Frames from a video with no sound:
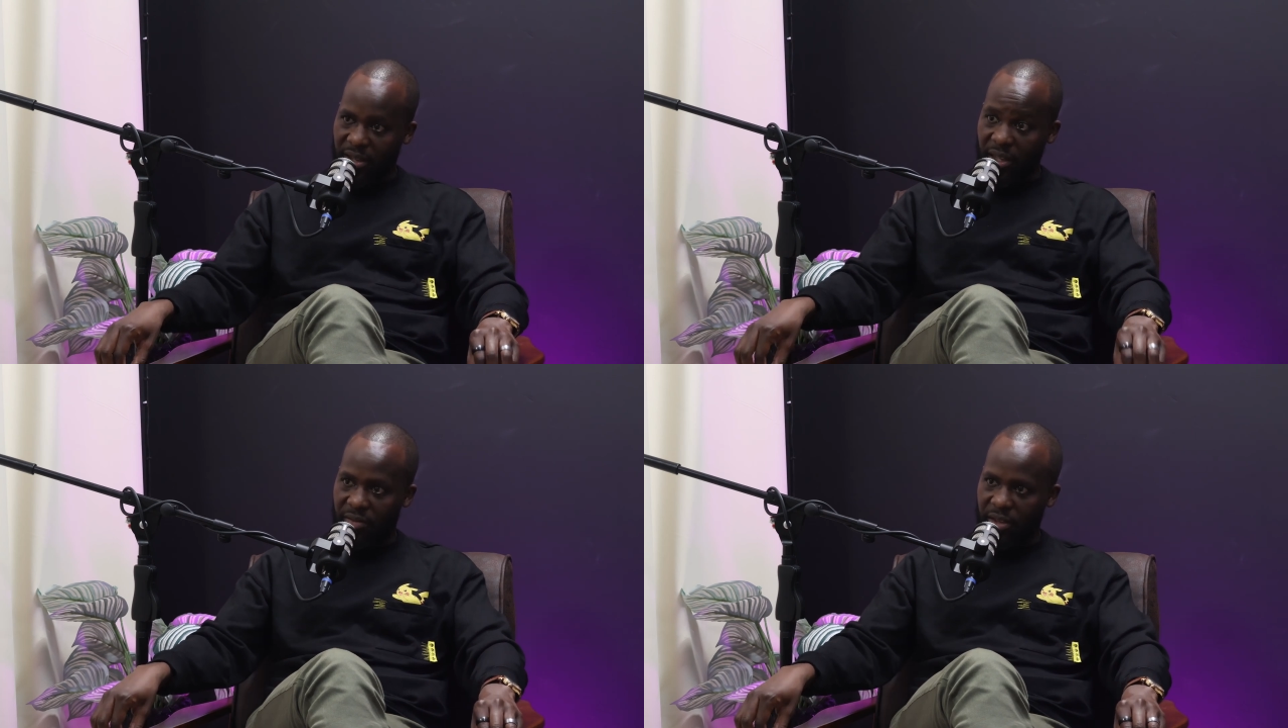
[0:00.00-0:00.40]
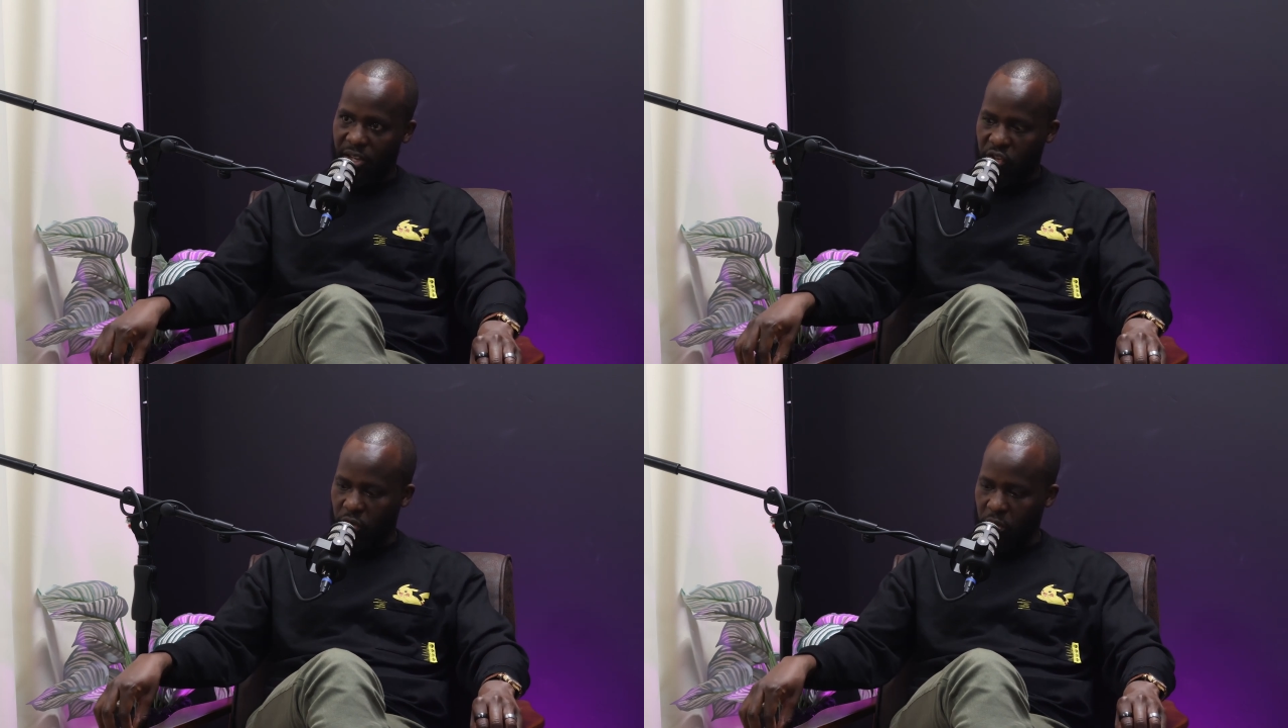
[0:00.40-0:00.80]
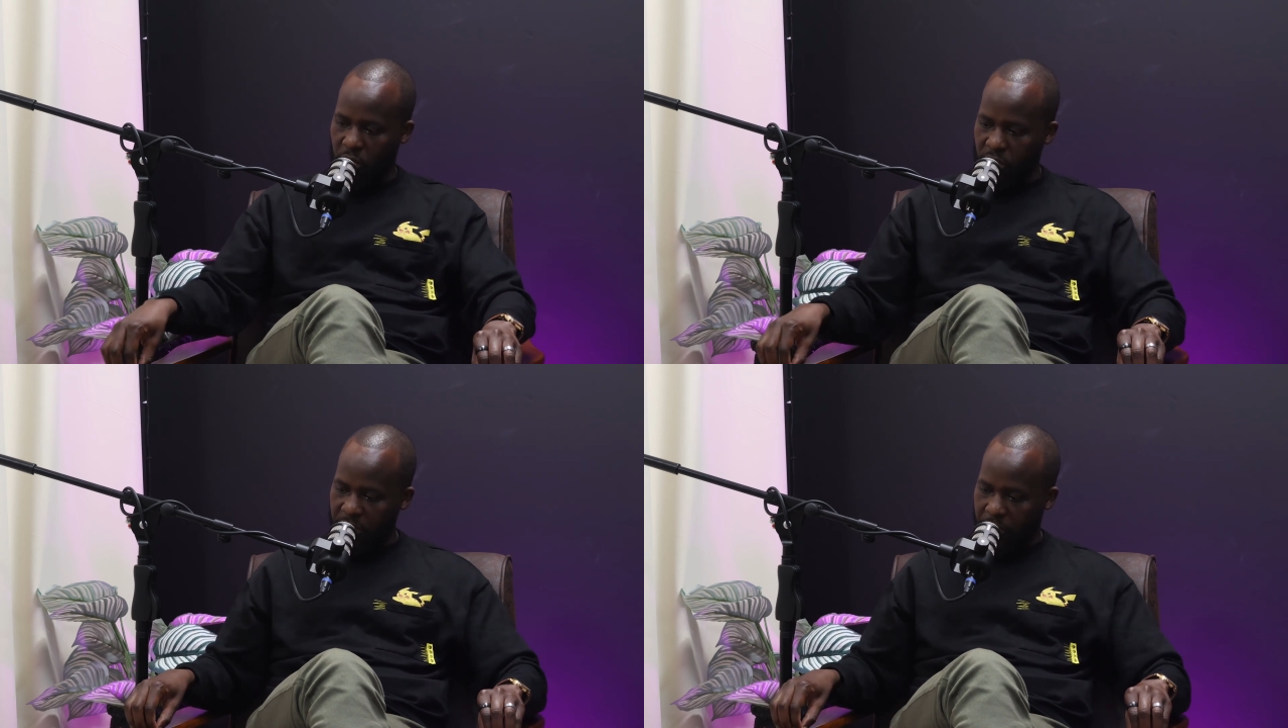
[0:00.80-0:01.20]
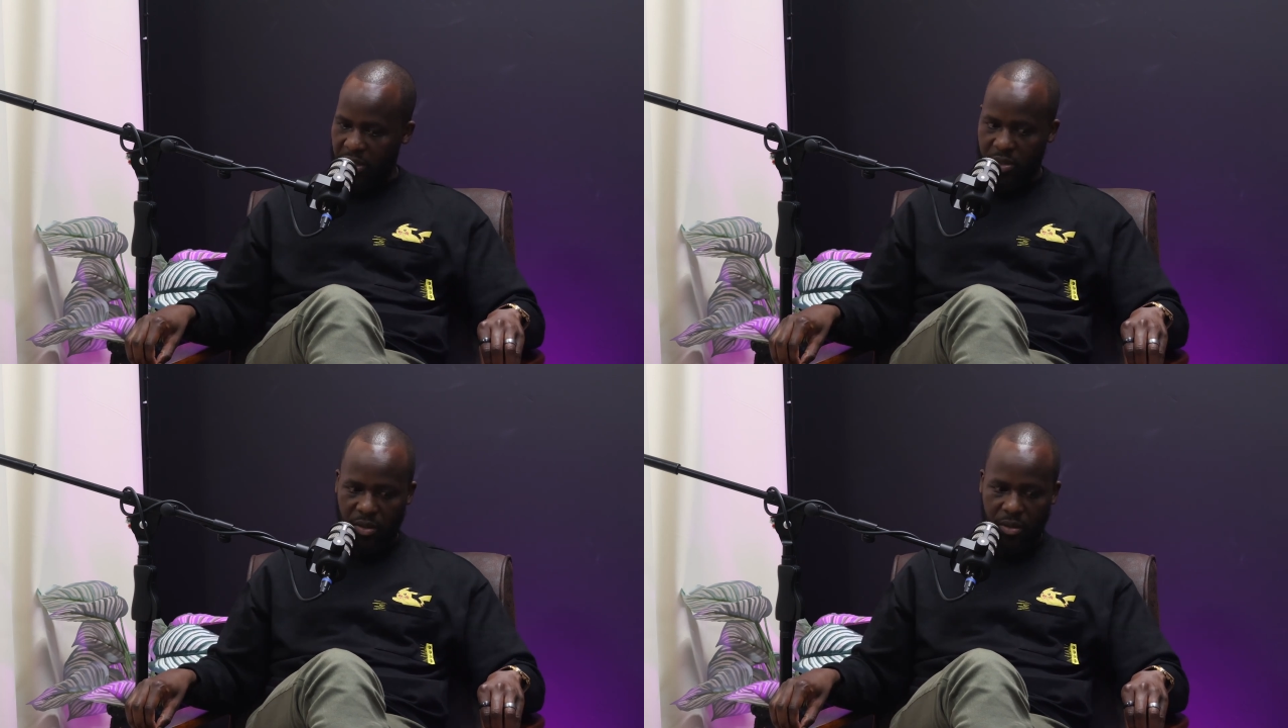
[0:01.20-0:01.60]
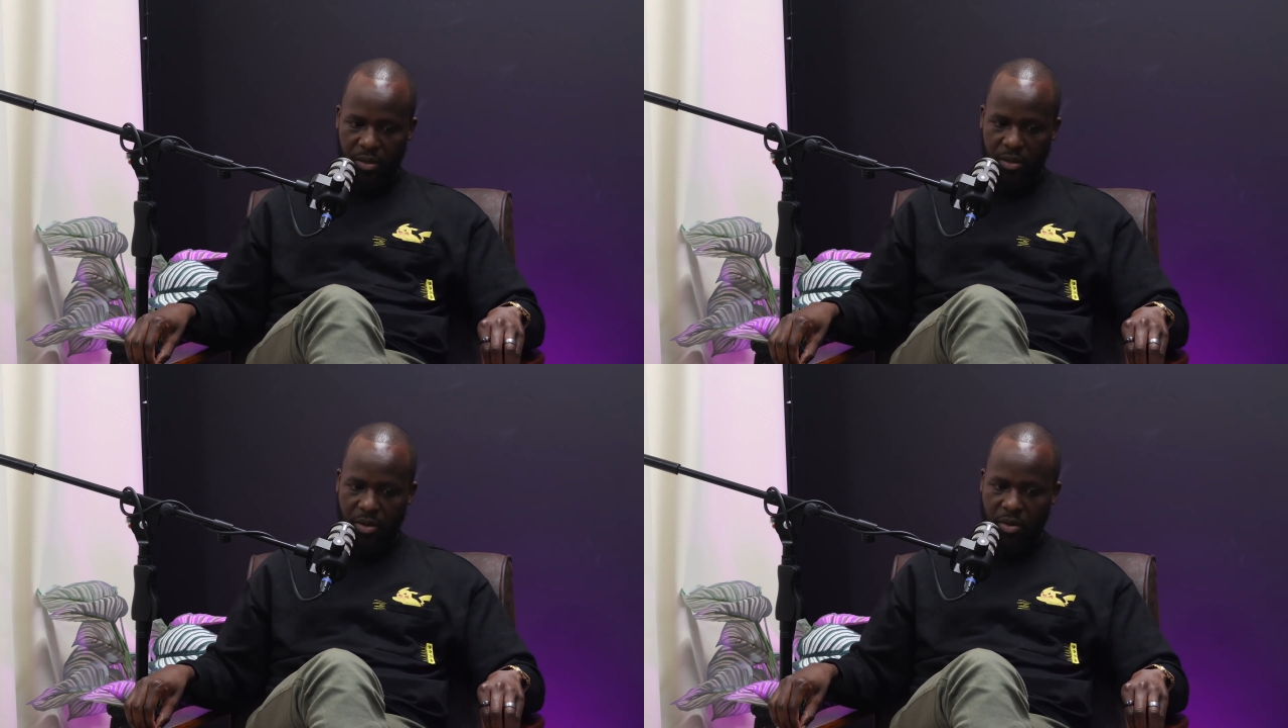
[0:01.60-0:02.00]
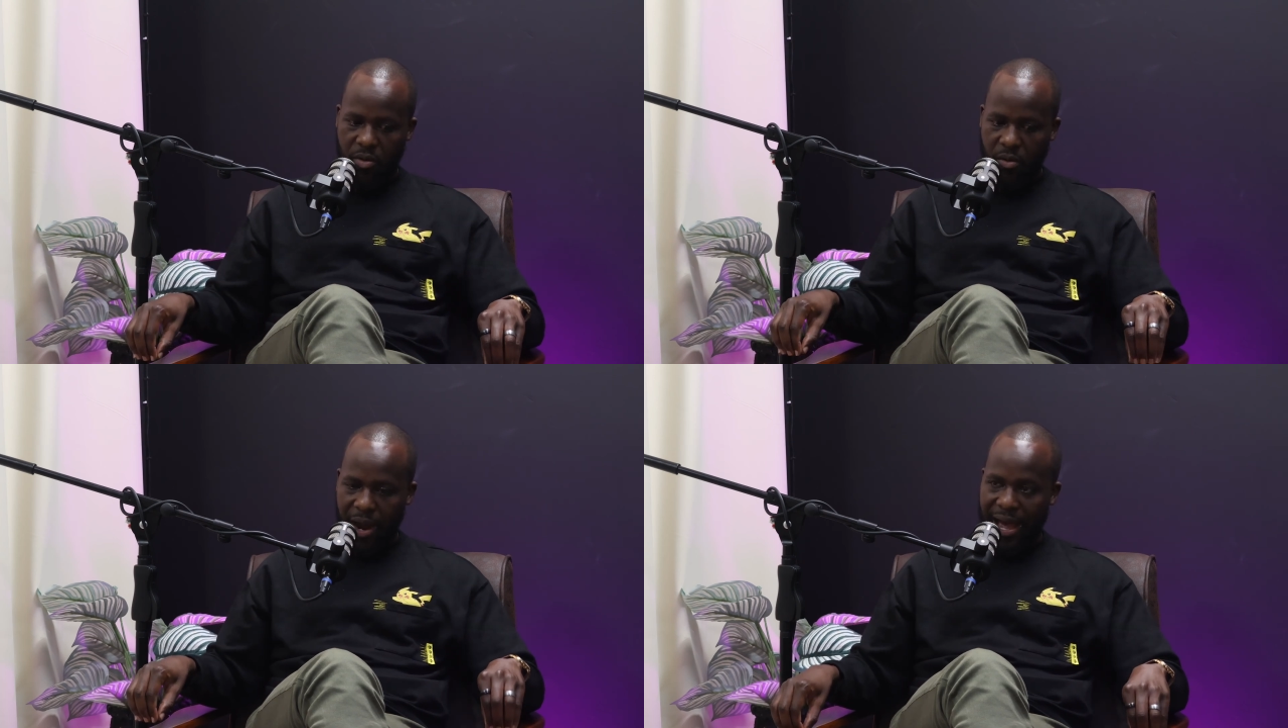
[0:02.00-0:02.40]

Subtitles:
given that you're the only person who